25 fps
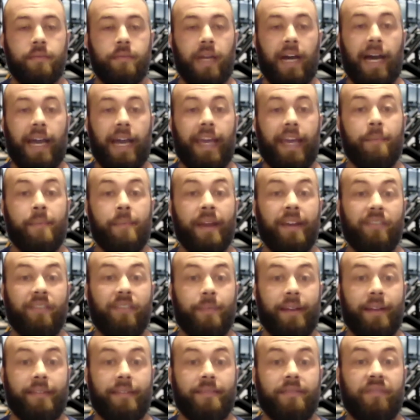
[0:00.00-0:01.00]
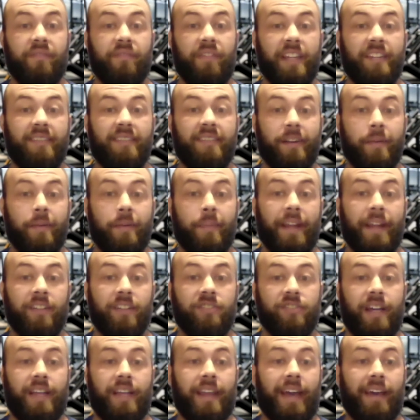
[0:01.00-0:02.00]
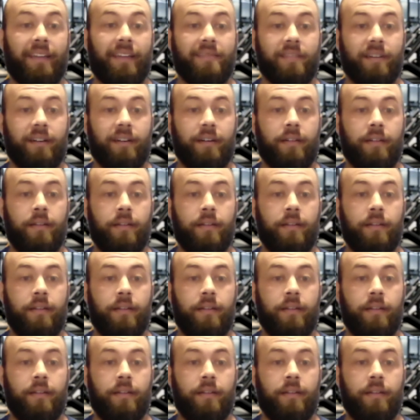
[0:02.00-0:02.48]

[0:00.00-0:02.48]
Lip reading: Hi, I'm Mike Remieres, Fitness Center Manager at Nassau.